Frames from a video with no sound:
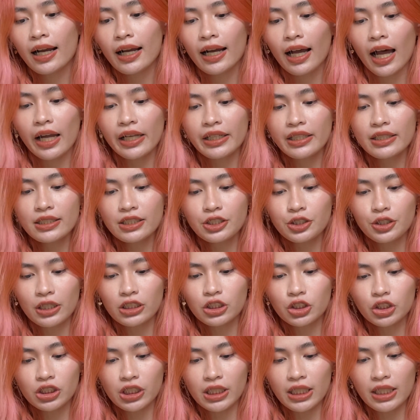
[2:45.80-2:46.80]
kind of
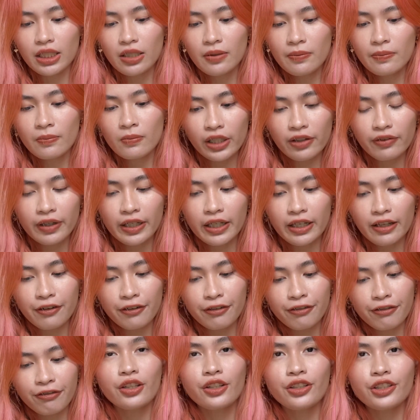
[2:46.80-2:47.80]
stretchy. Even
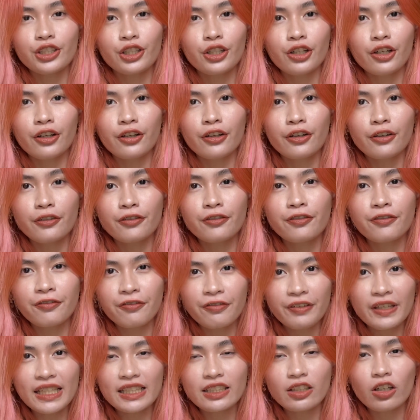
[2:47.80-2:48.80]
if your
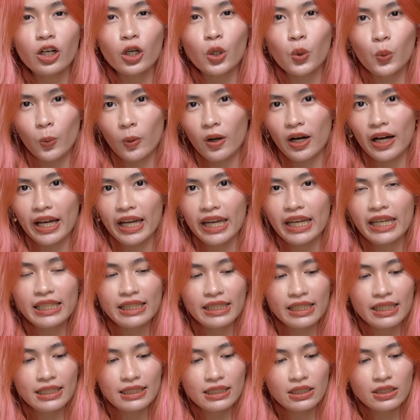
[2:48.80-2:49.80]
feet are
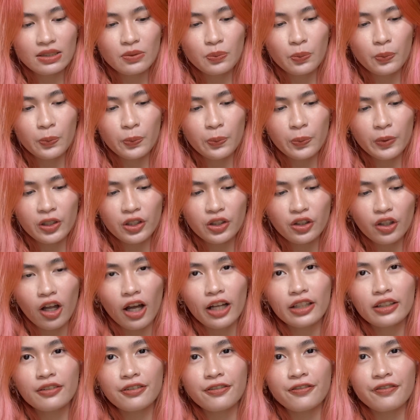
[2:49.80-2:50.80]
wide, it will
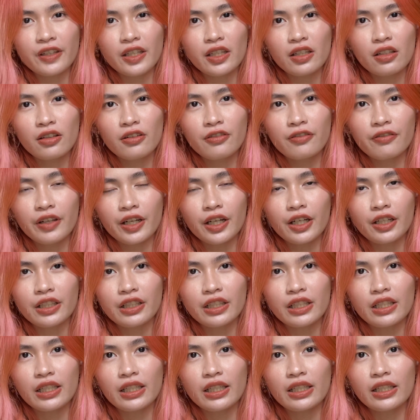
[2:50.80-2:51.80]
not feel
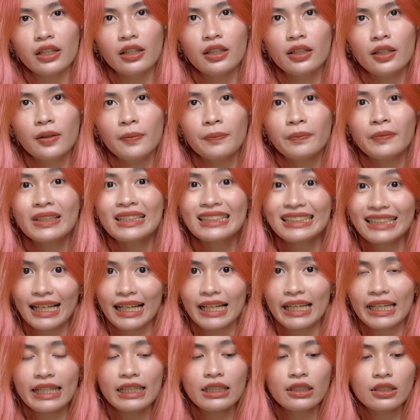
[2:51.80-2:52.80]
very
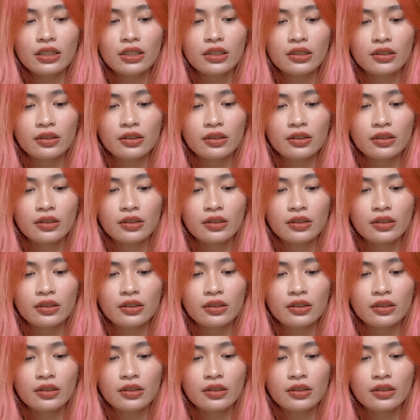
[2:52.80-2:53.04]
tight.